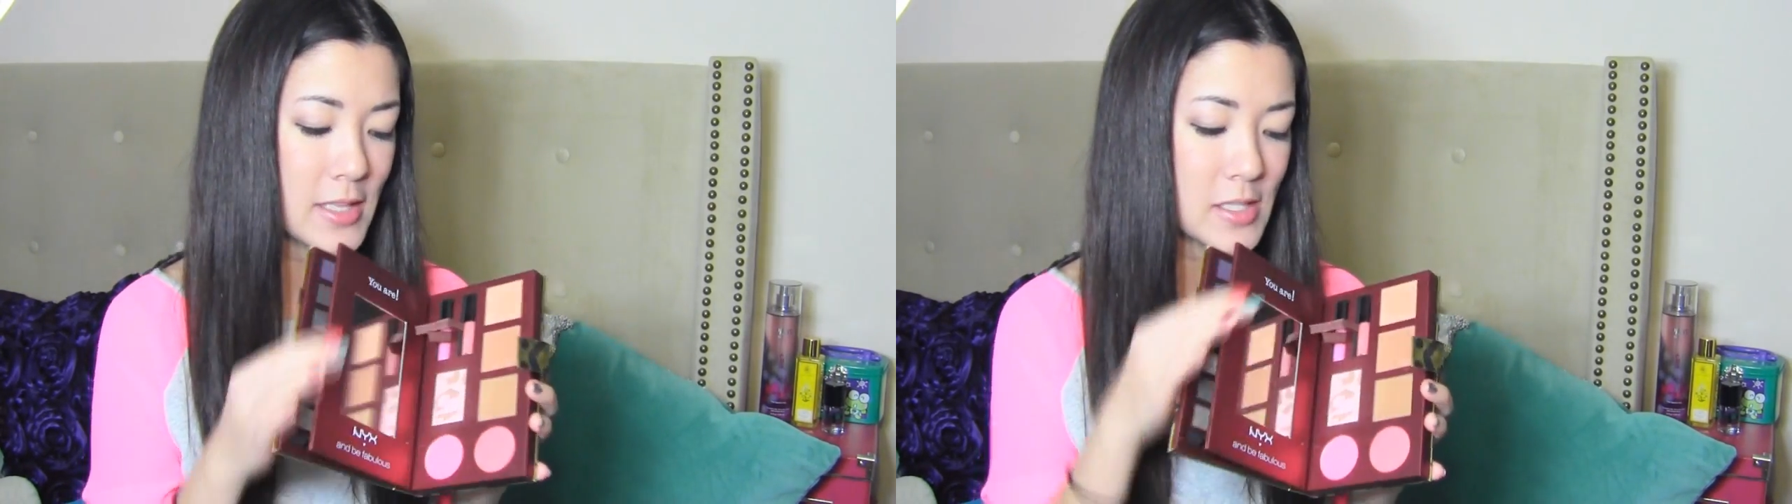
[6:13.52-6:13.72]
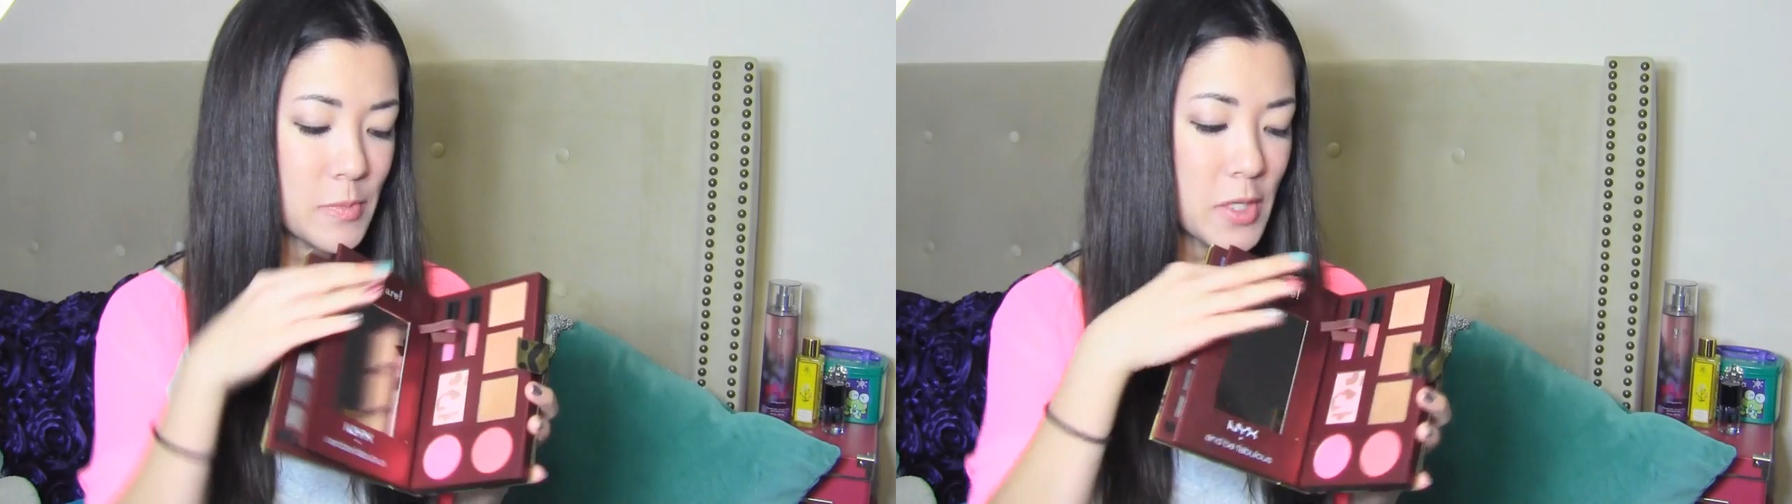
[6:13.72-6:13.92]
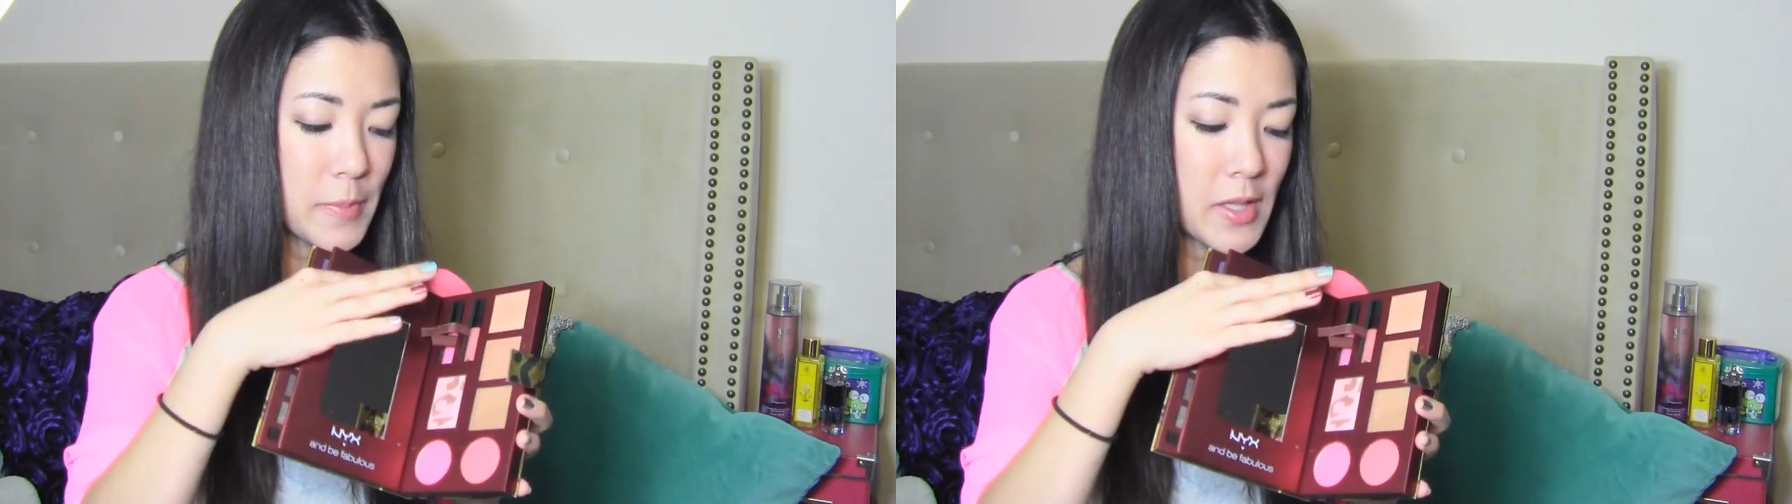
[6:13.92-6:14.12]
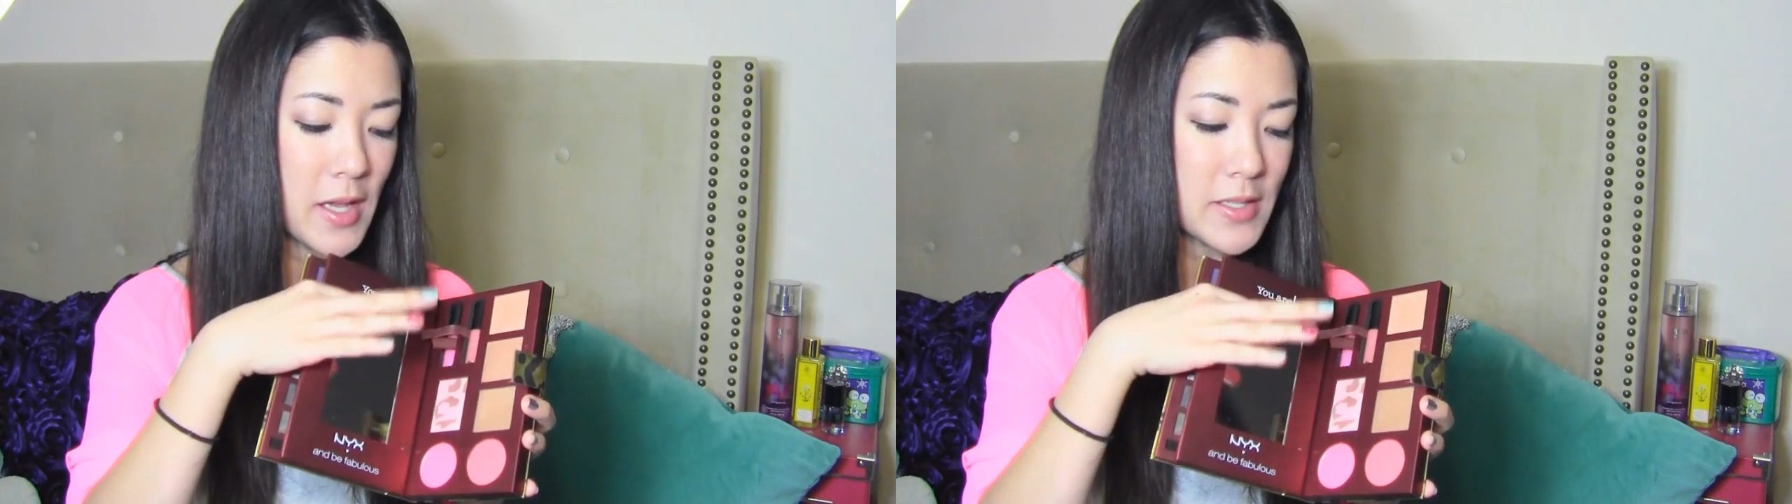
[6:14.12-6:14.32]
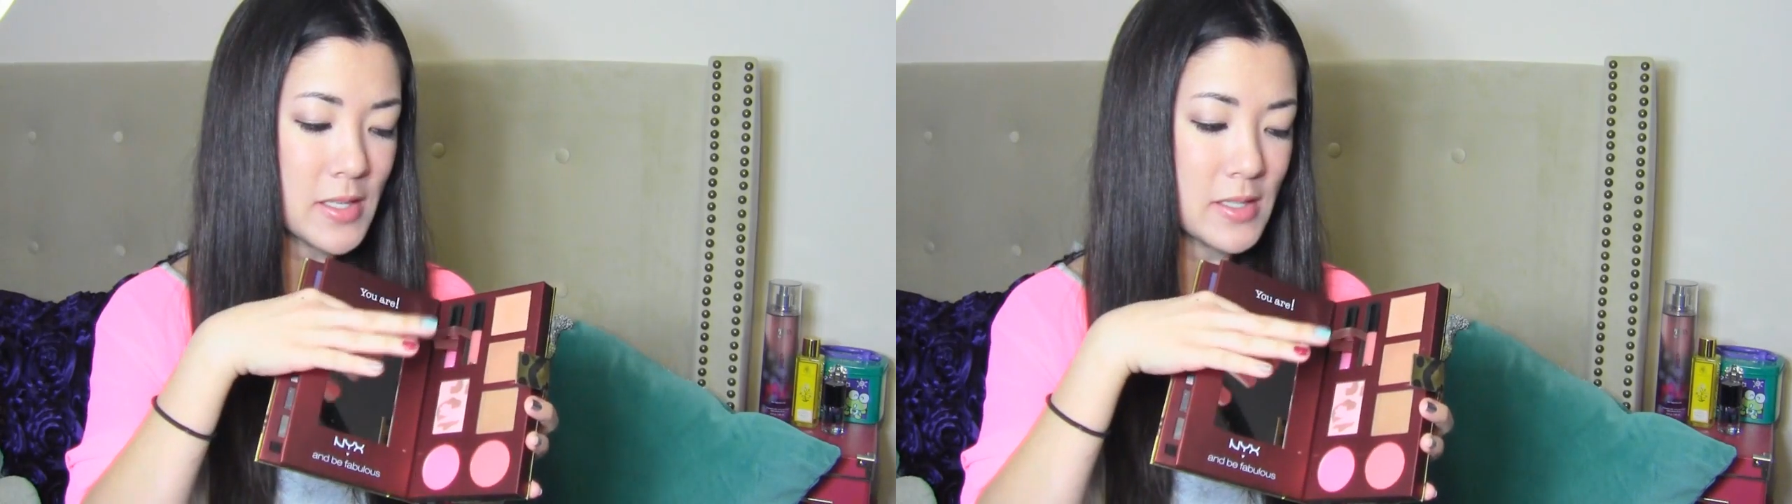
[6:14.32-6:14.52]
and some lip
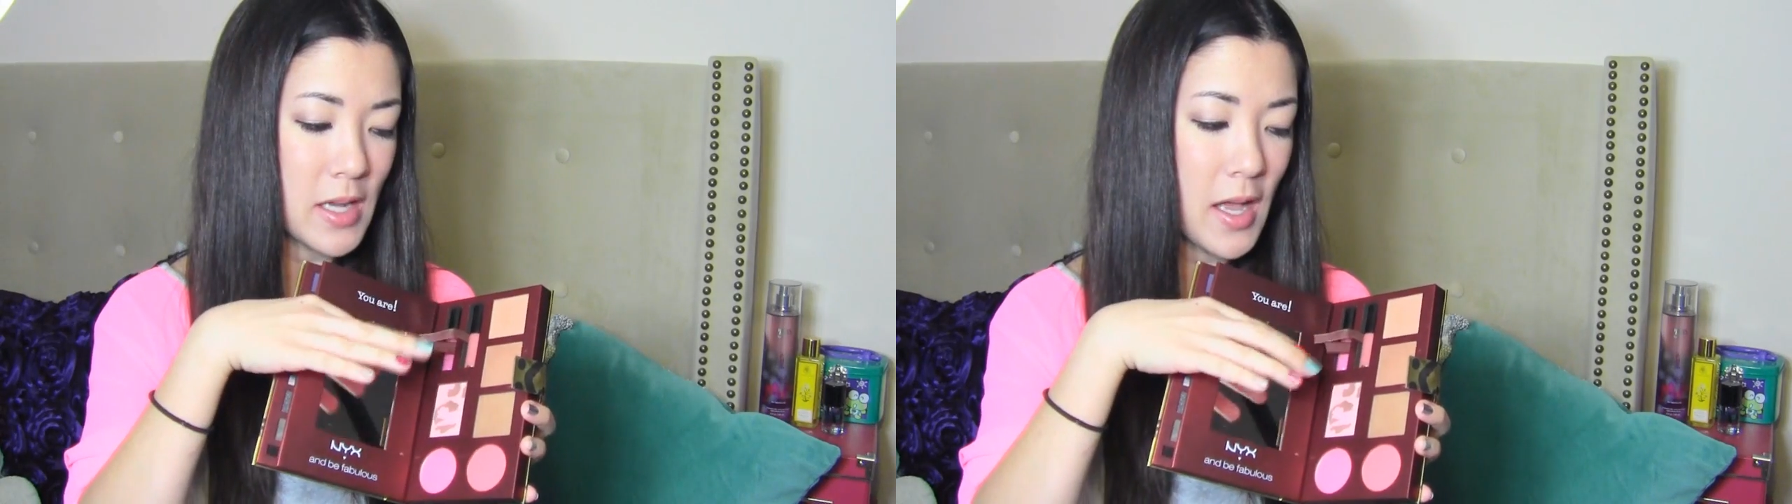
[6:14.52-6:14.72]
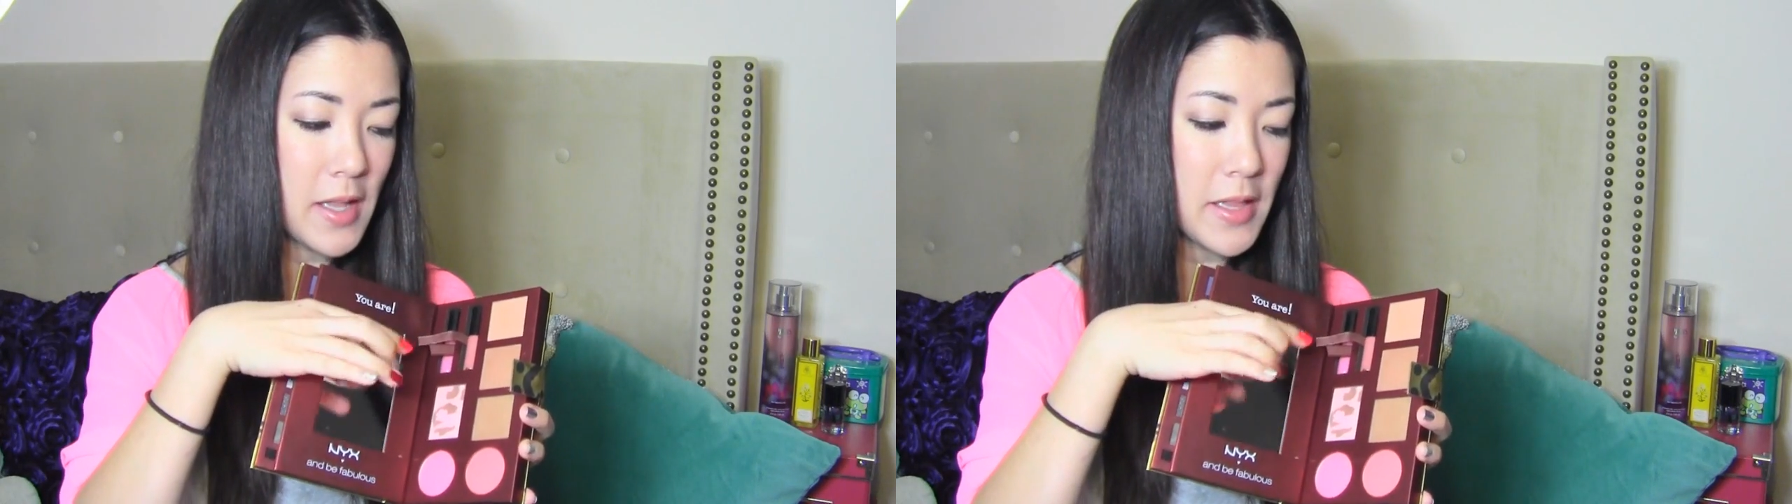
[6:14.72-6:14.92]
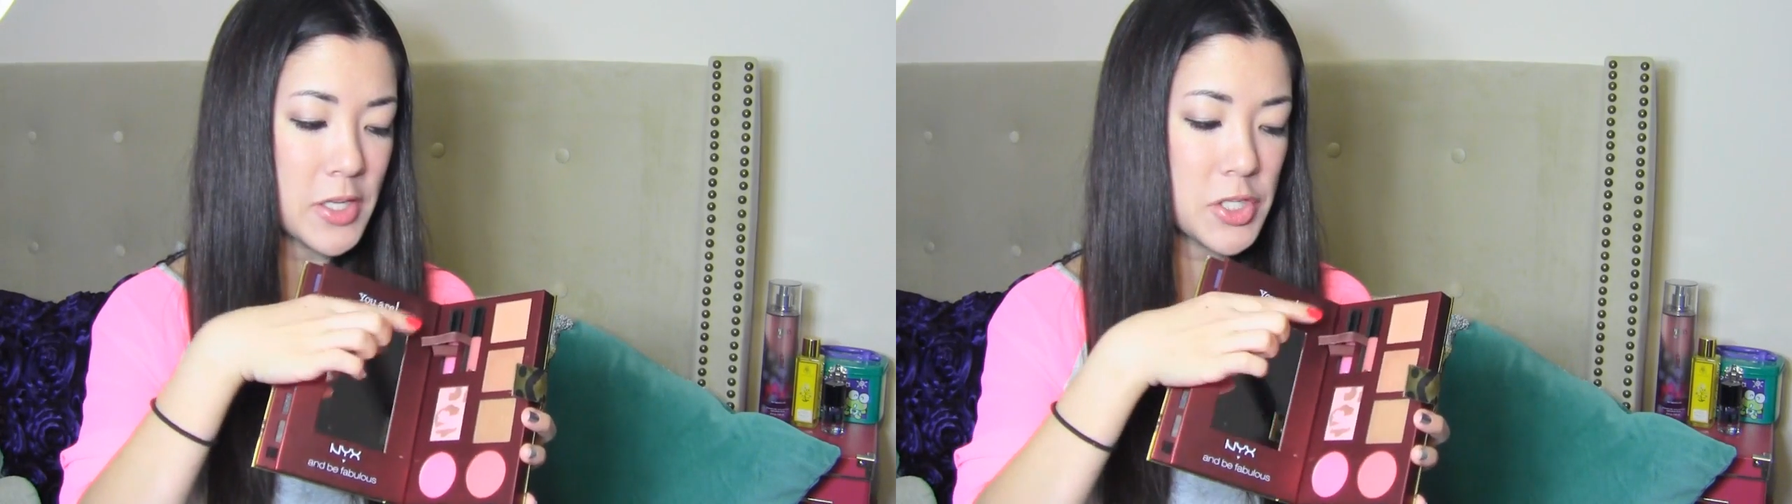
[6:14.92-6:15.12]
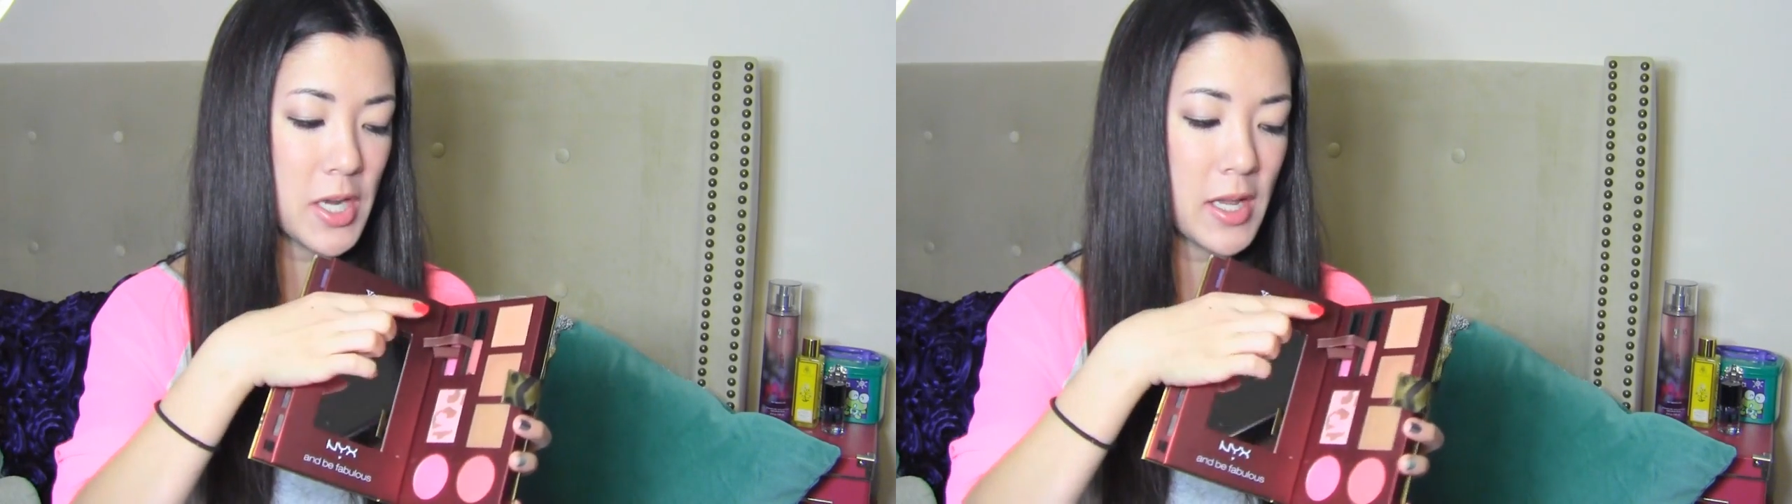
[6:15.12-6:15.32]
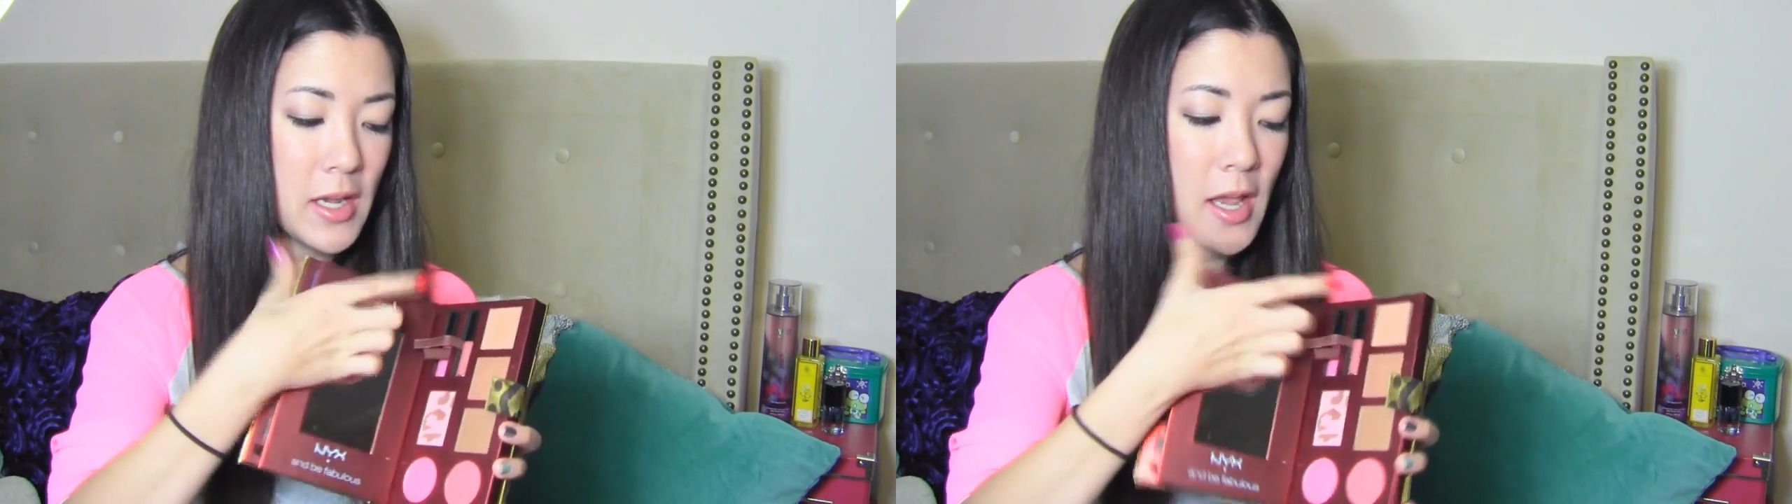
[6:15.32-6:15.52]
glosses and a highlight
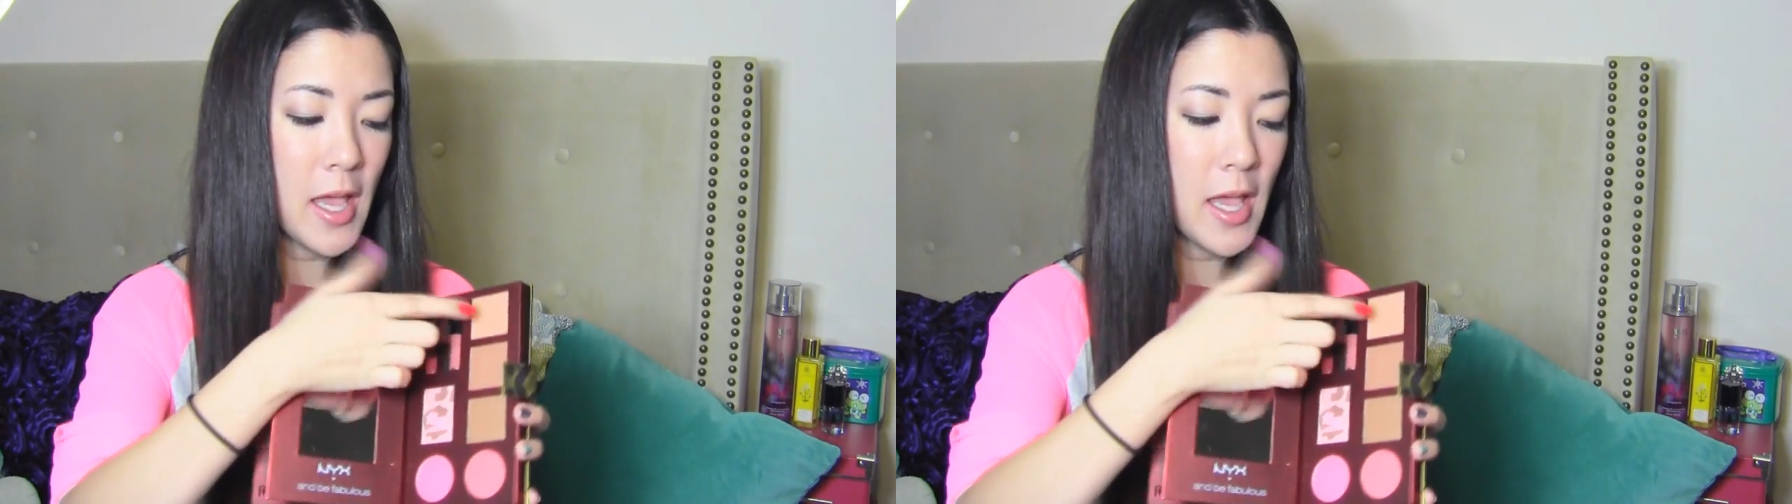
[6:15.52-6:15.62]
shade,